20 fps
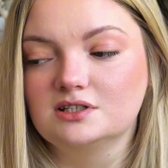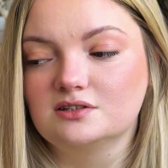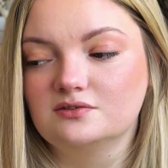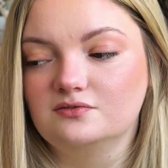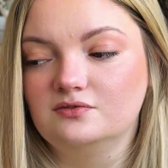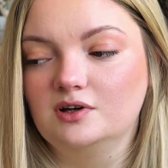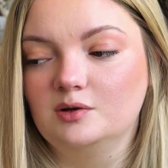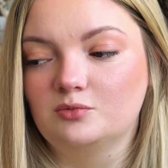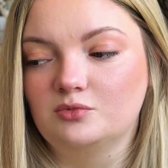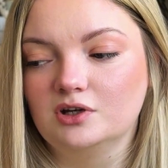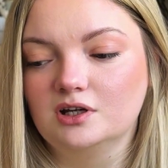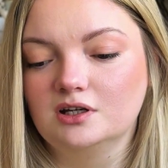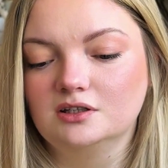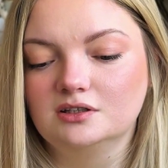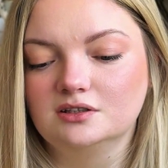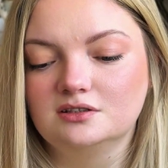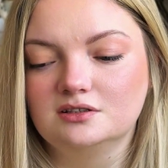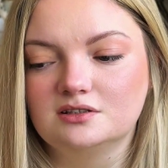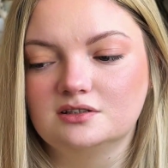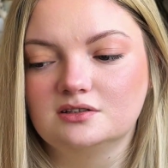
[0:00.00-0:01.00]
fabric
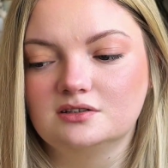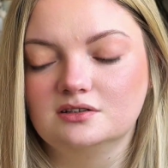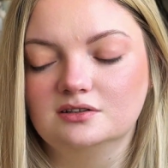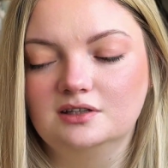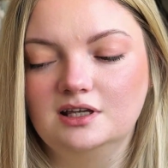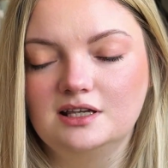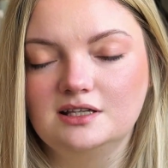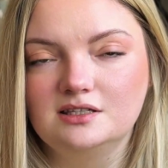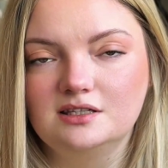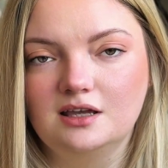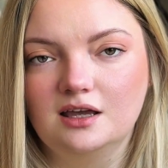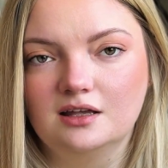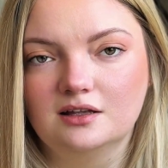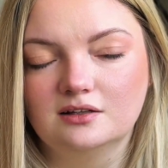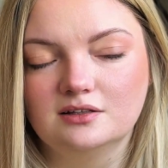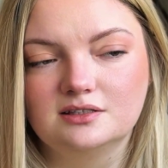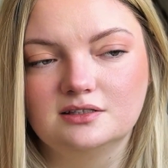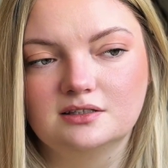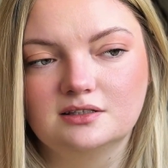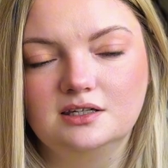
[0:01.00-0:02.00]
that daisy
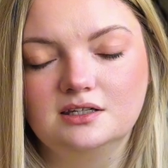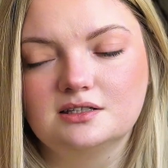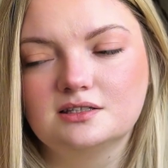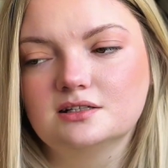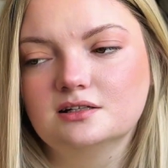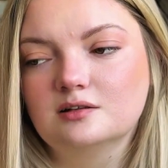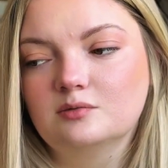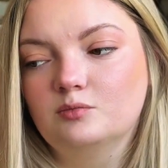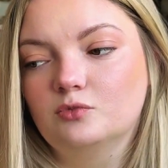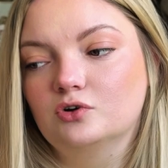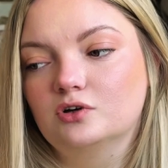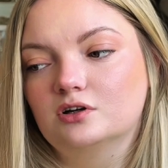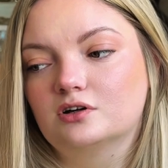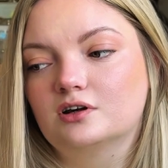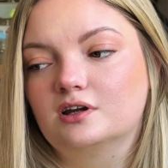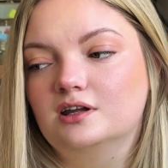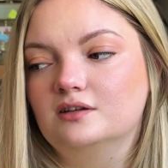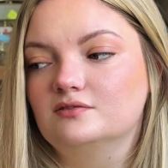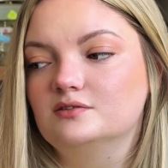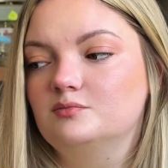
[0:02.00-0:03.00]
and kid silk mohair
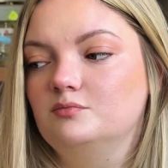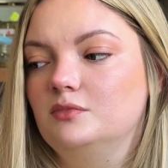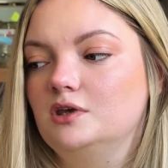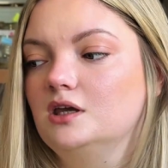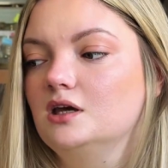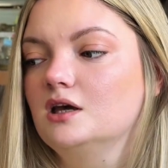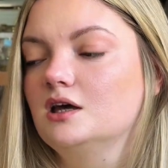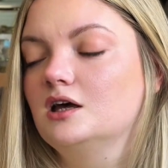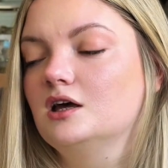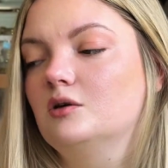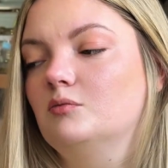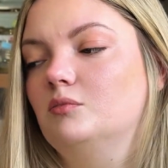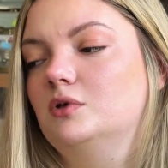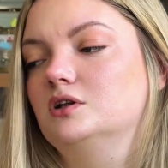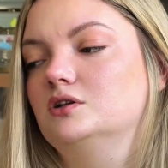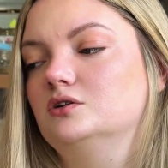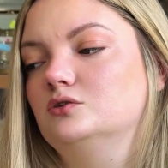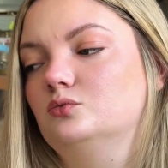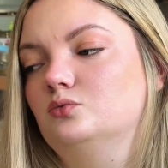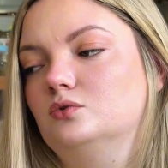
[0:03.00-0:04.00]
gives me, but
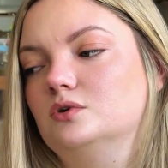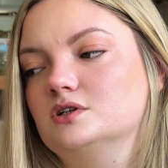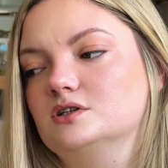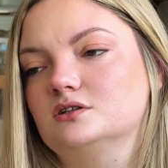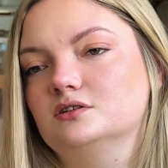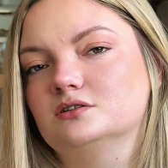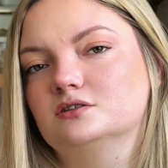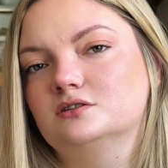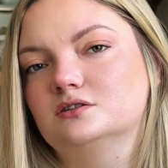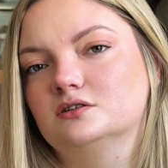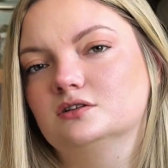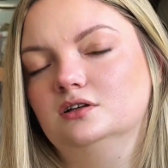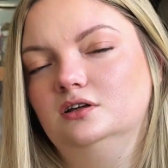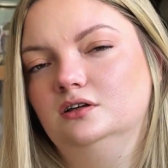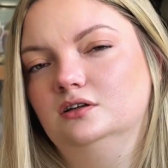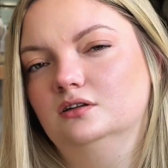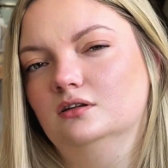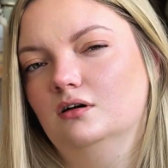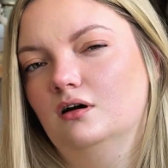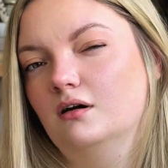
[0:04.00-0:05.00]
it wasn't
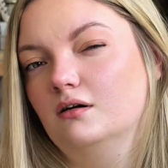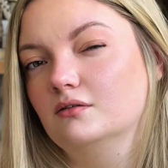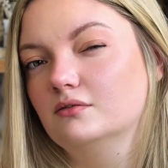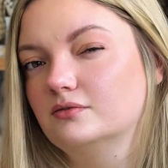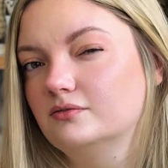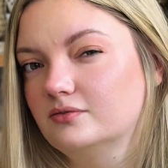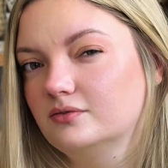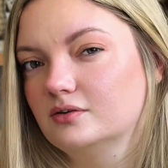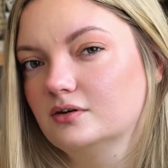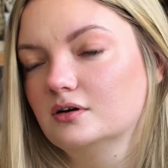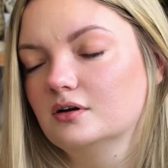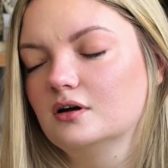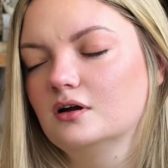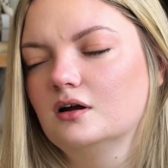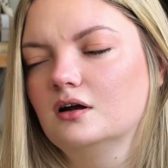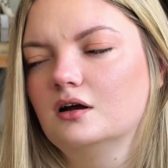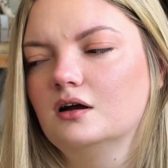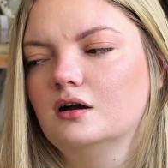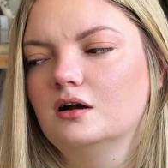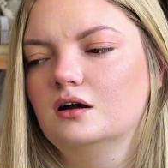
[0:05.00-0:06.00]
enough.
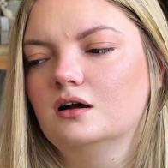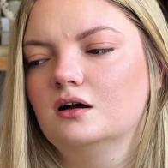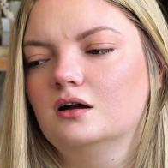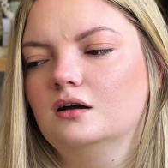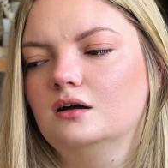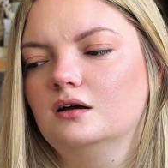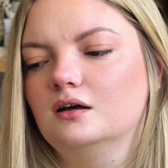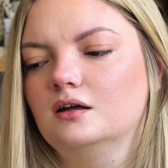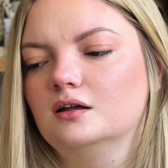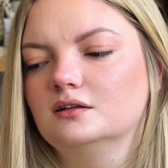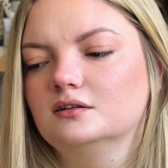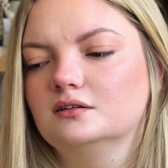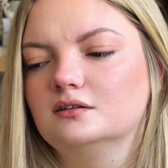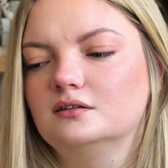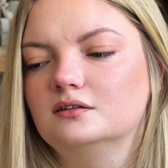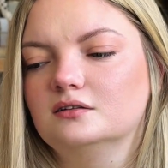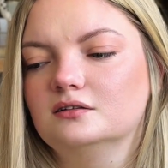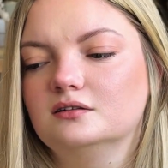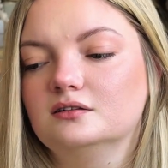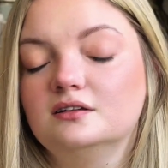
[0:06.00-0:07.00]
And
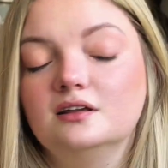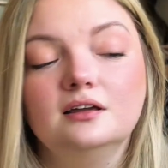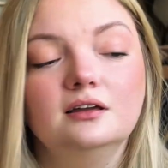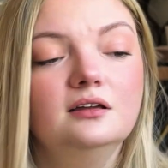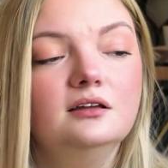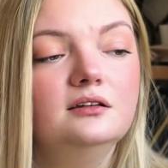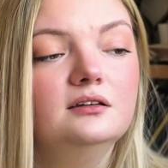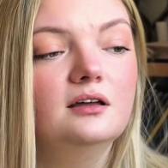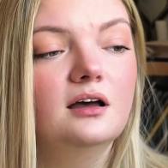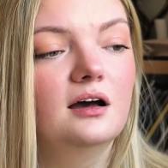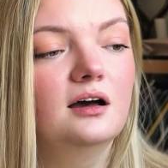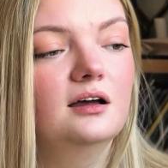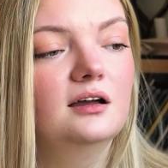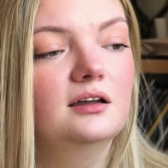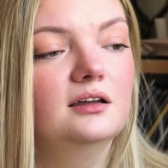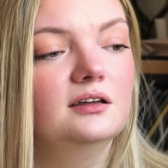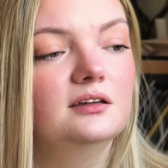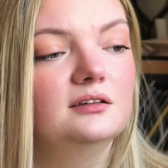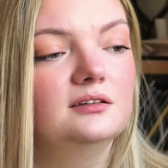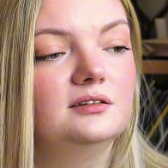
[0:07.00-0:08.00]
then
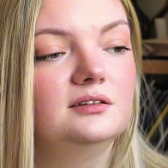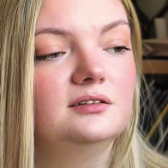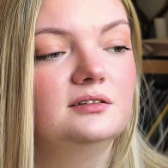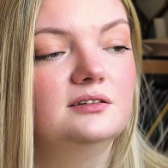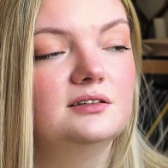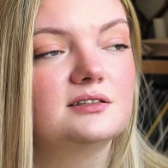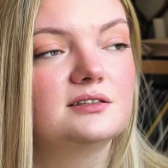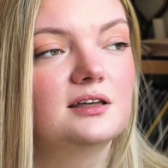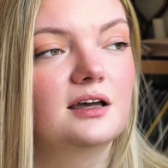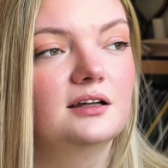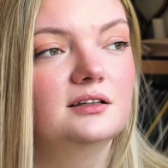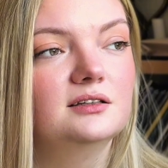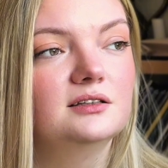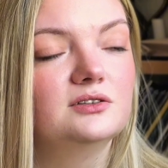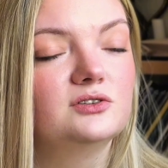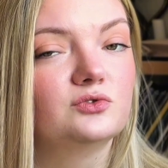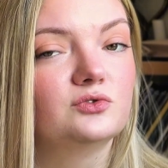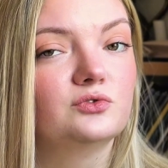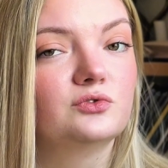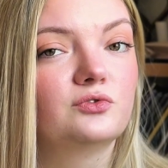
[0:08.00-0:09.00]
I decided
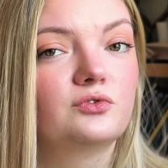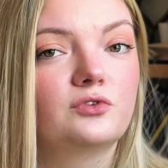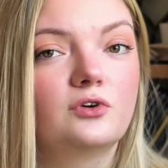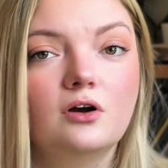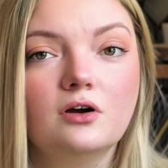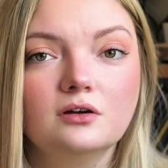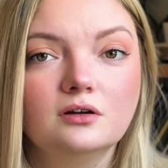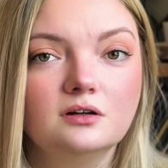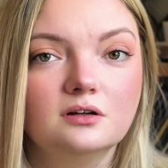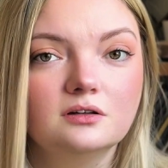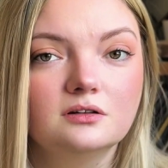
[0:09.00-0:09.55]
to frog